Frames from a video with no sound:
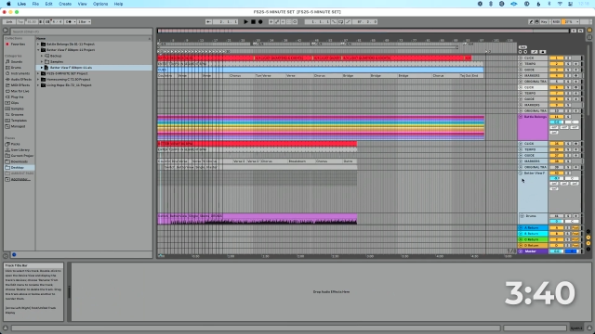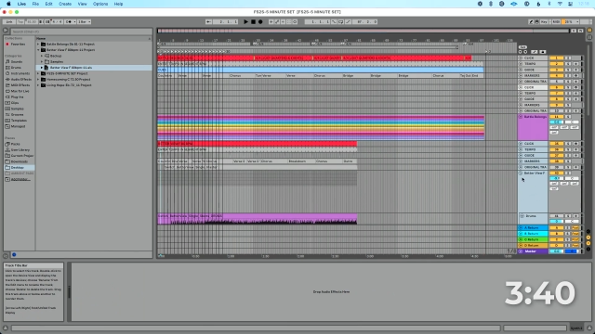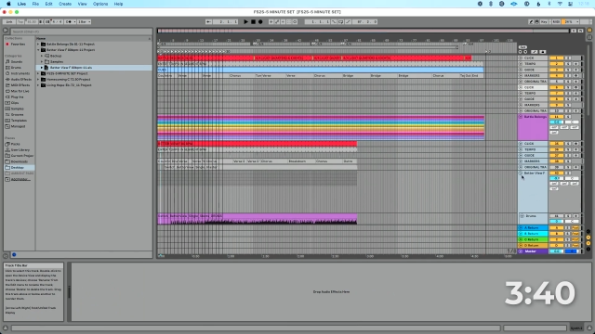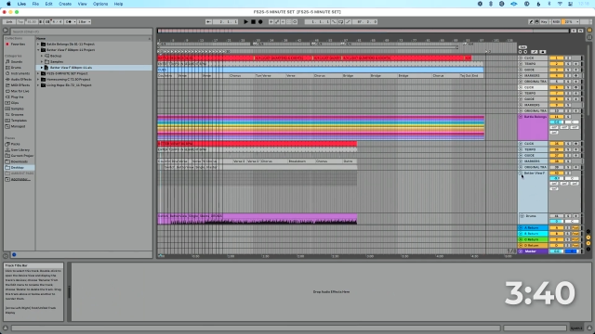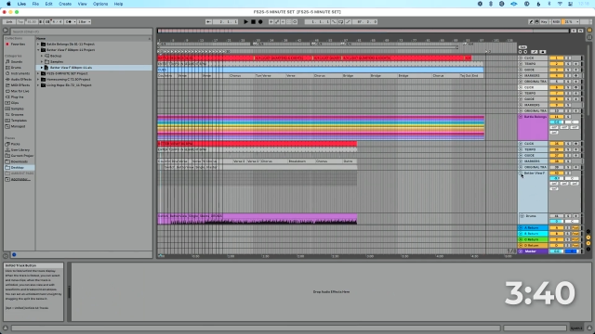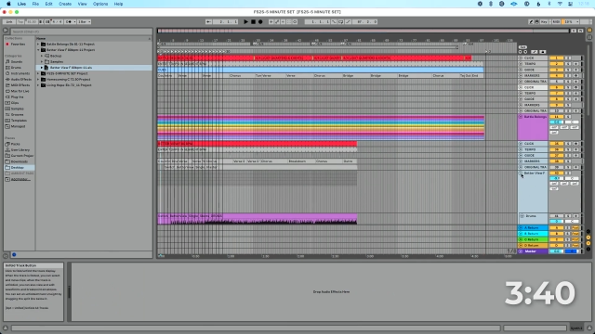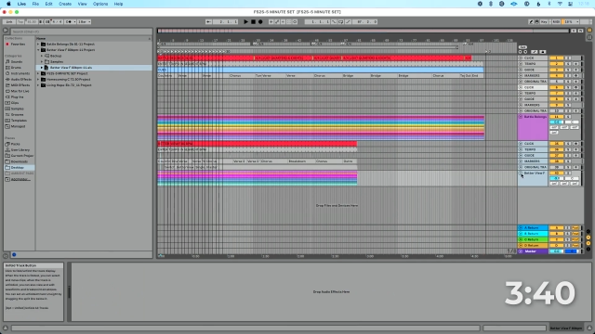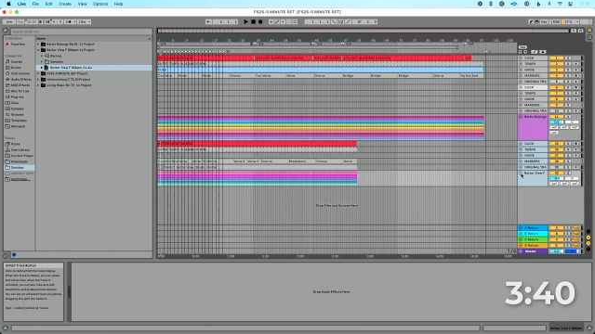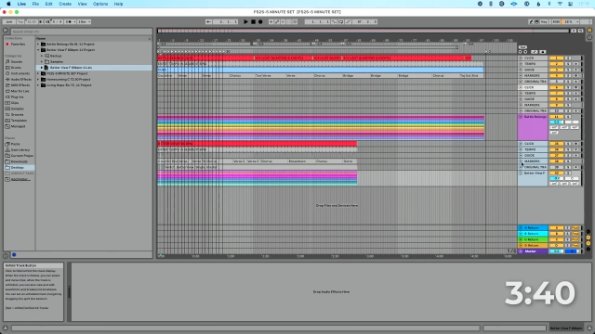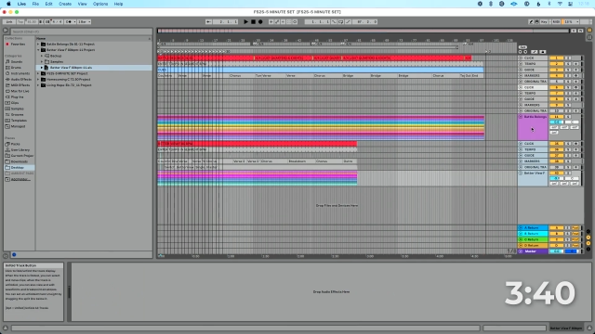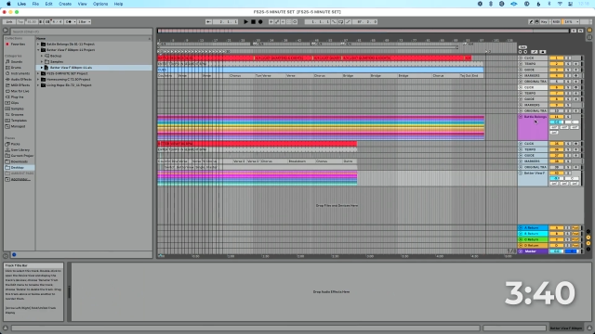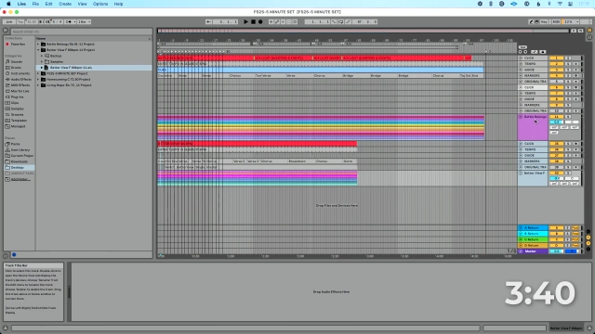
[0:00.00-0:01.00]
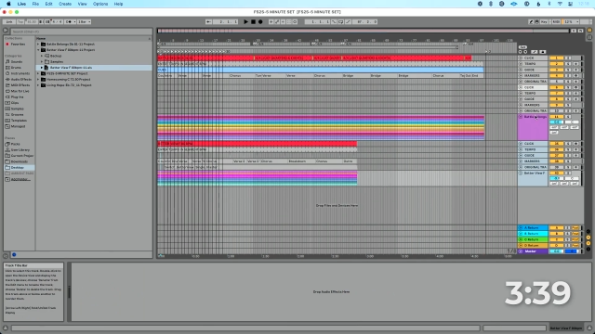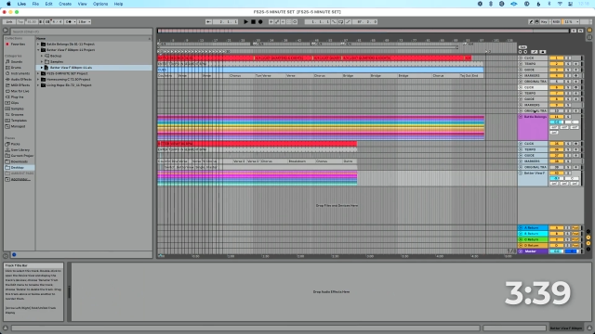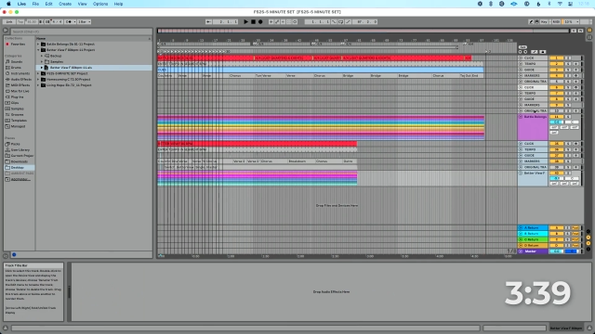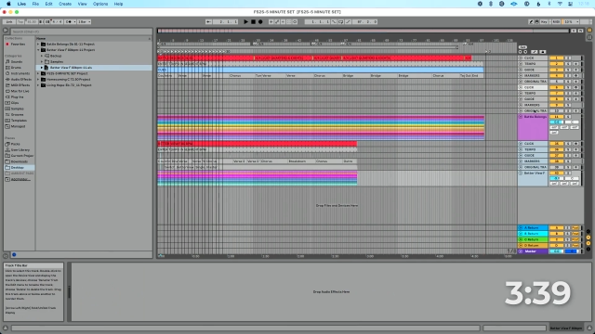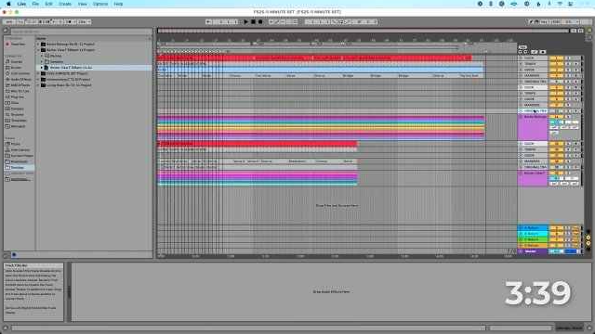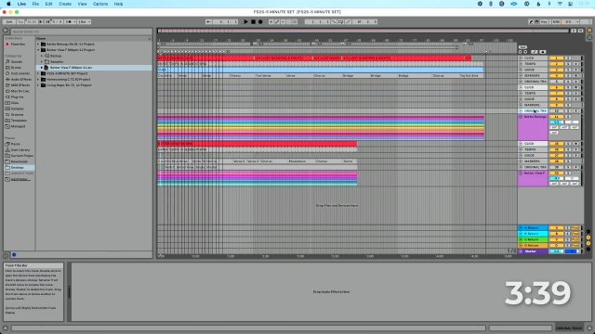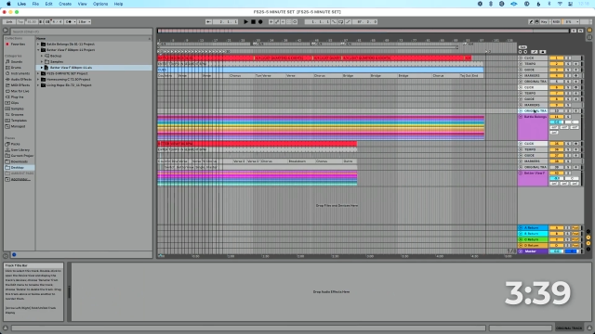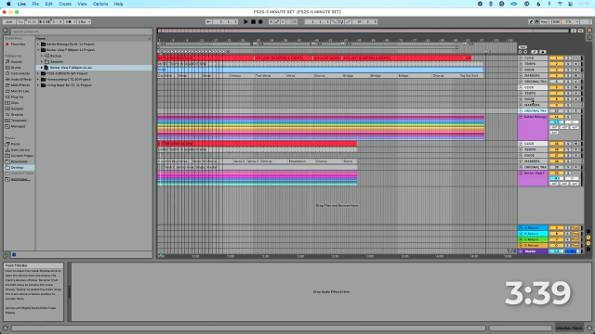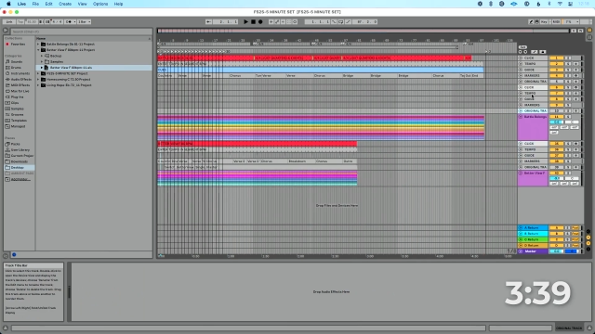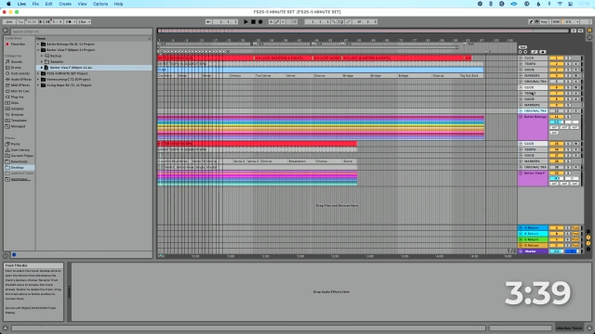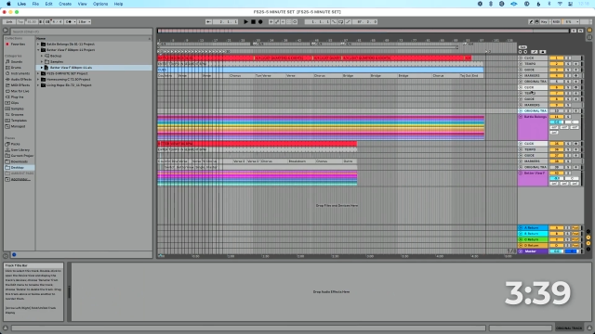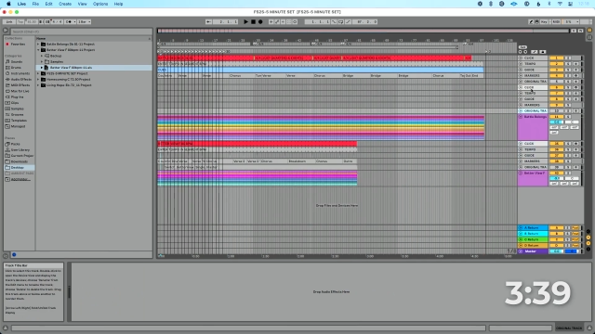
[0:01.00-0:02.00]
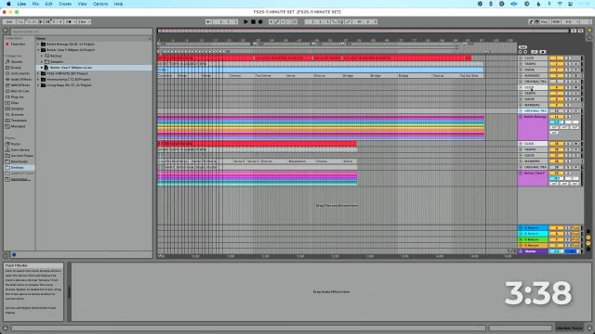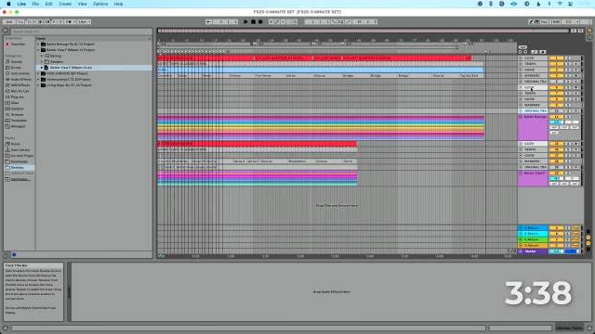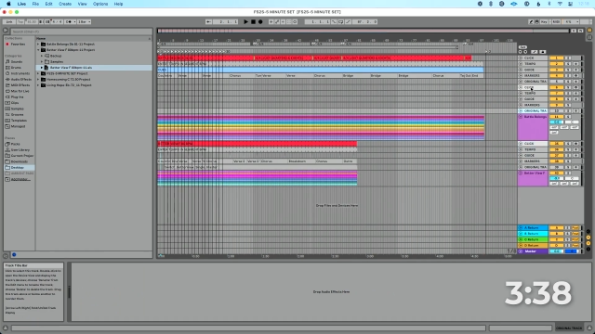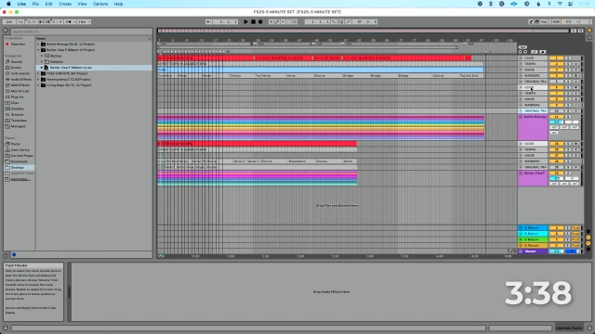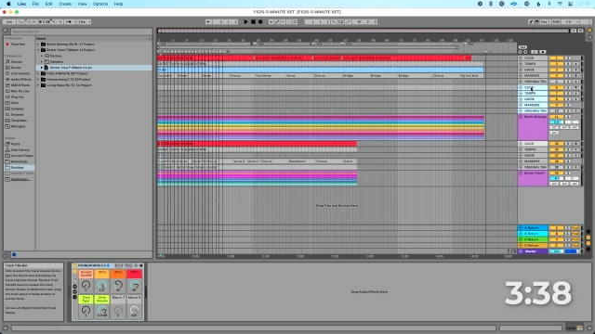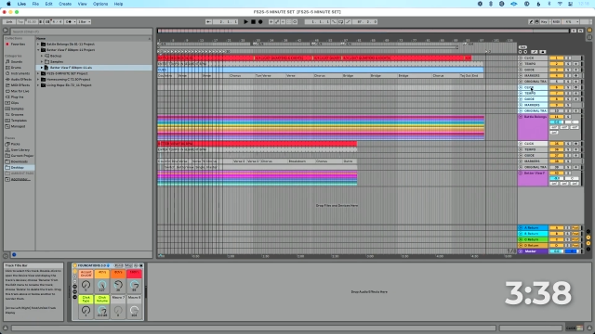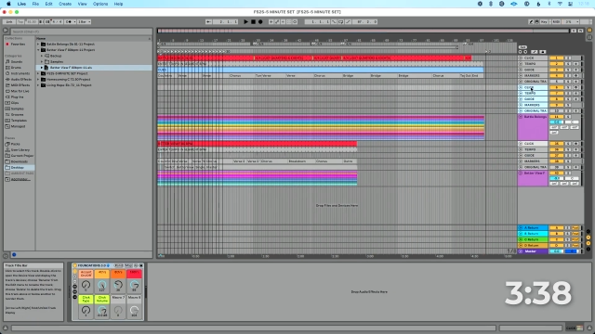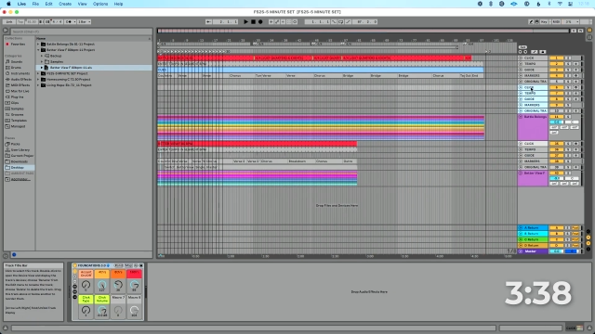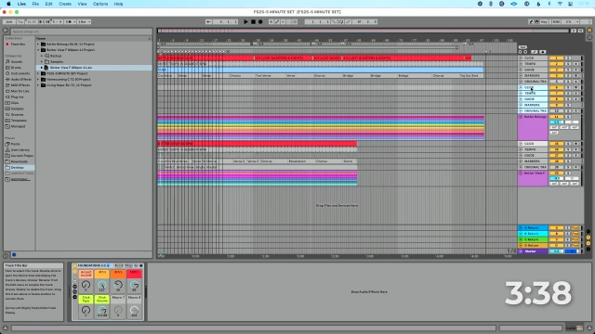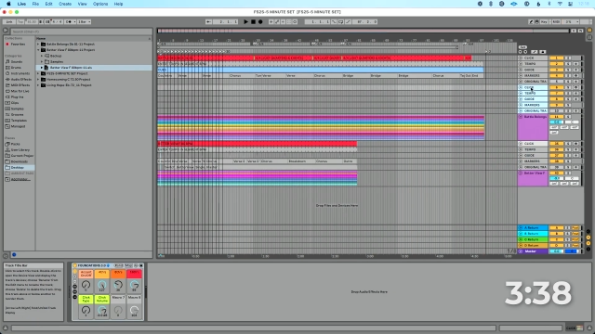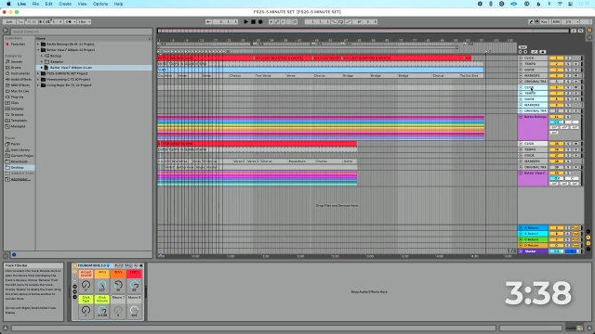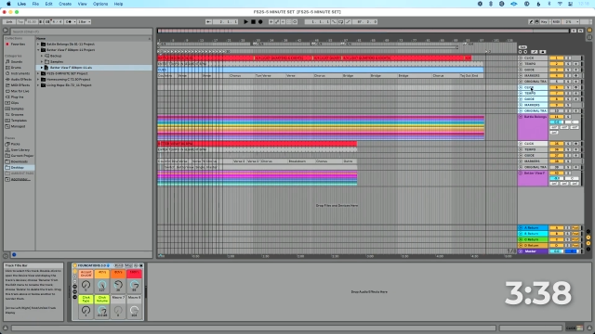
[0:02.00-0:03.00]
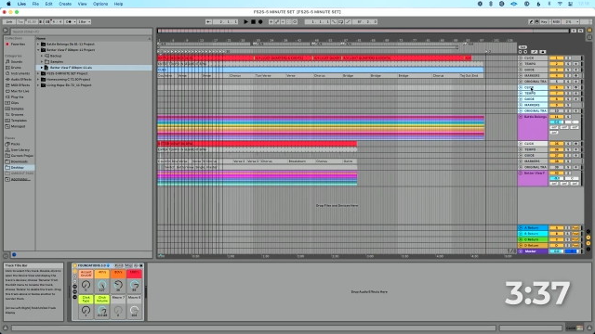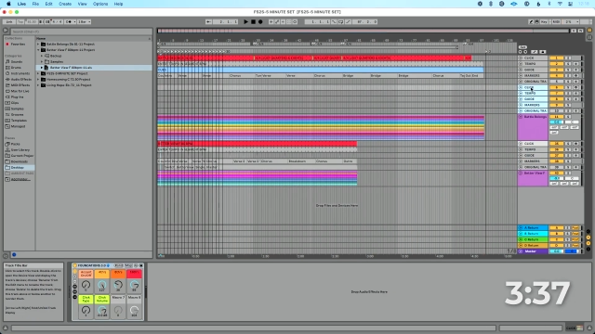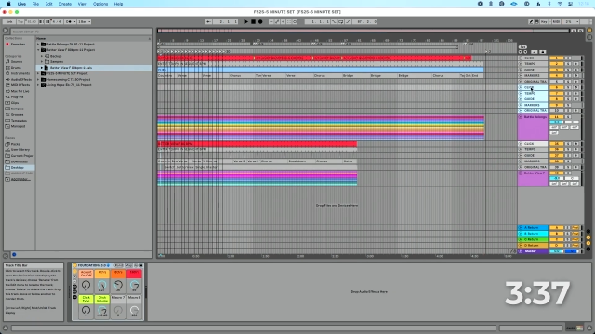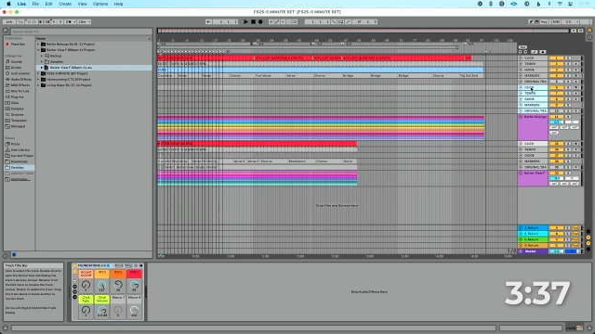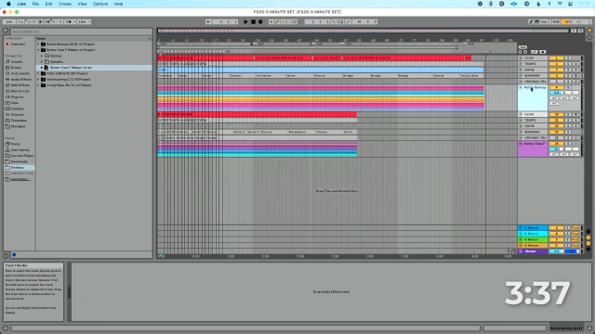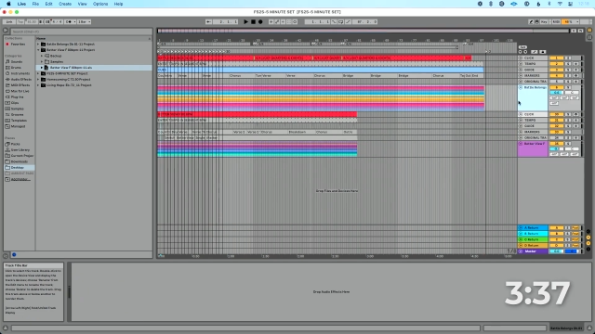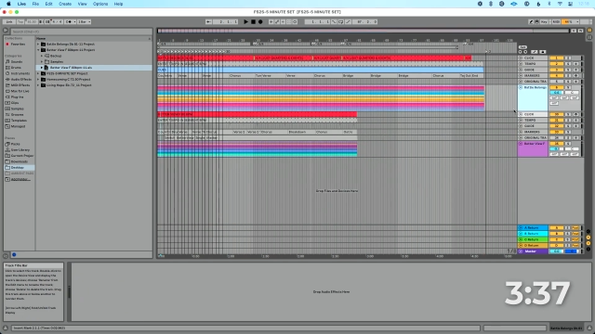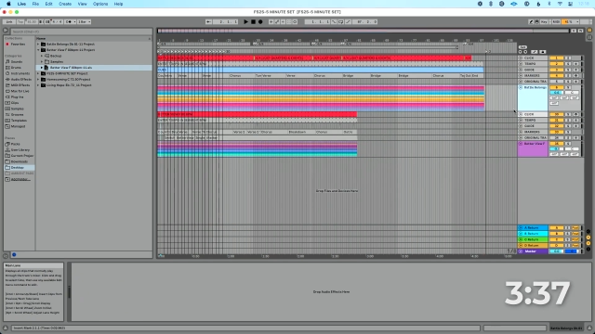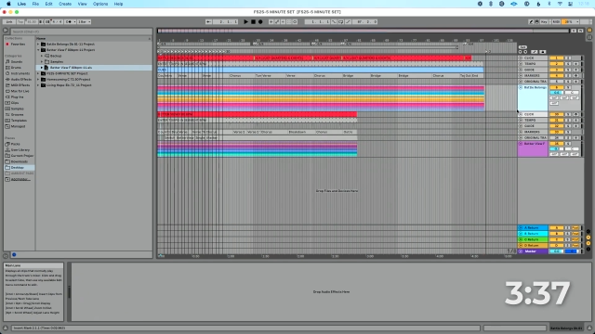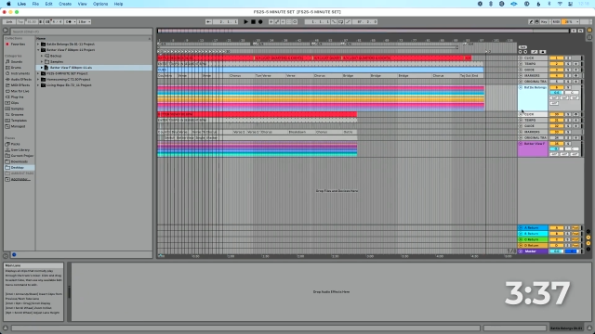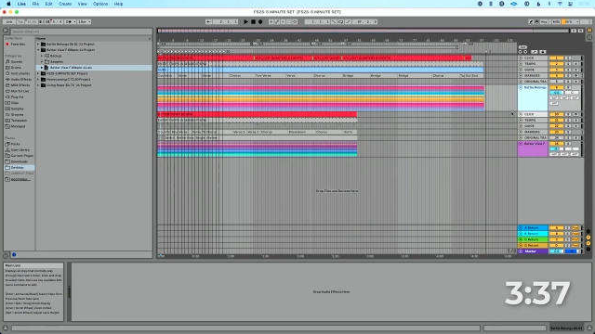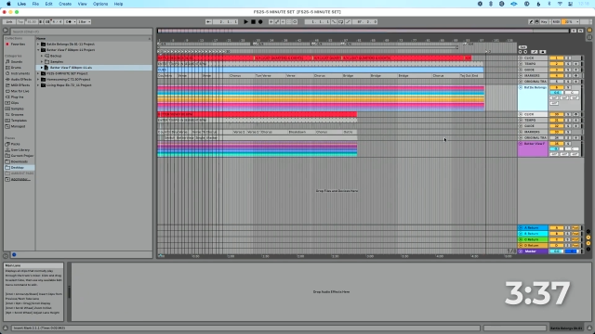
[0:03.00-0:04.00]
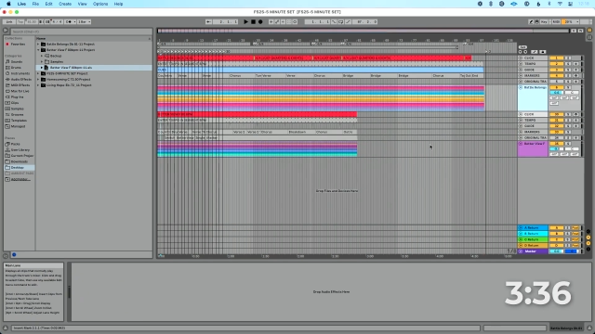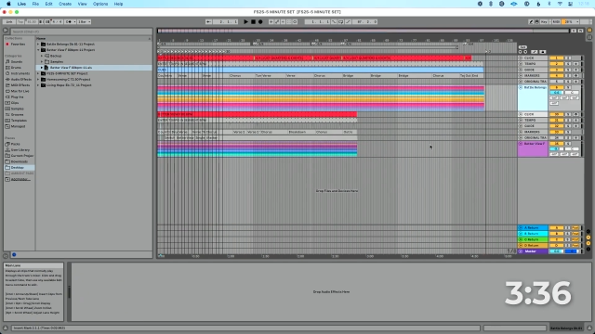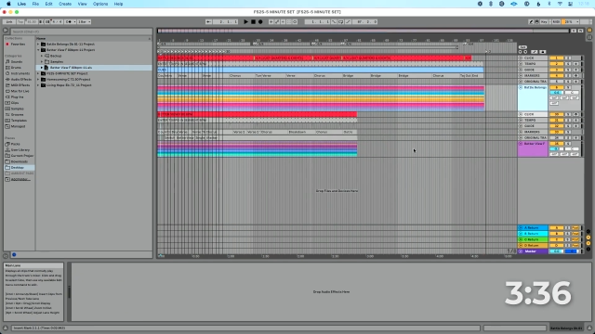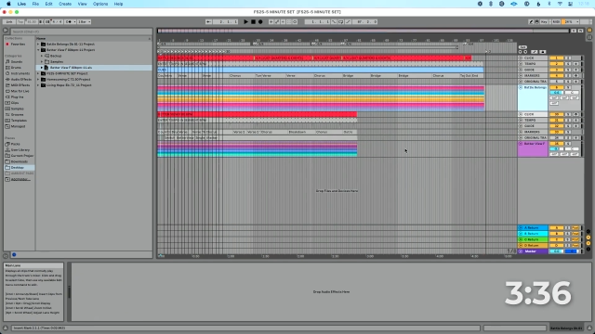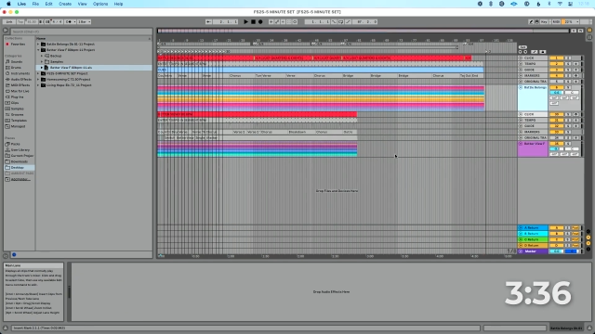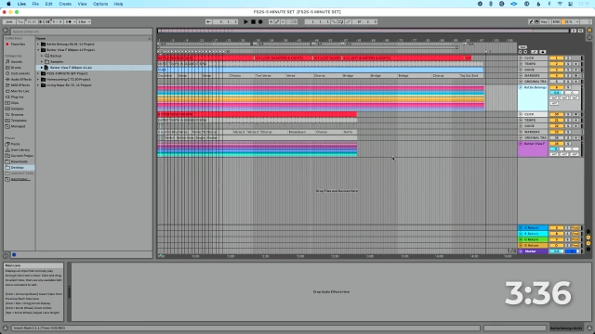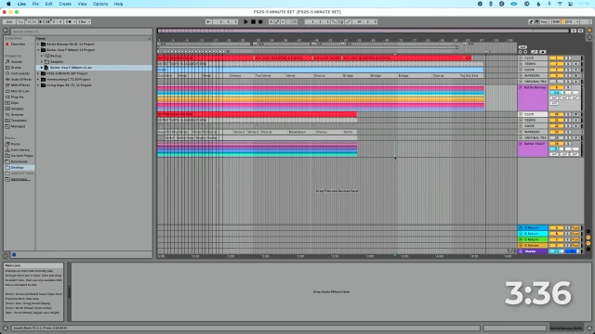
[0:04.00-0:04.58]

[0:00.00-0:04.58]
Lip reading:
[unreadable: no face in view]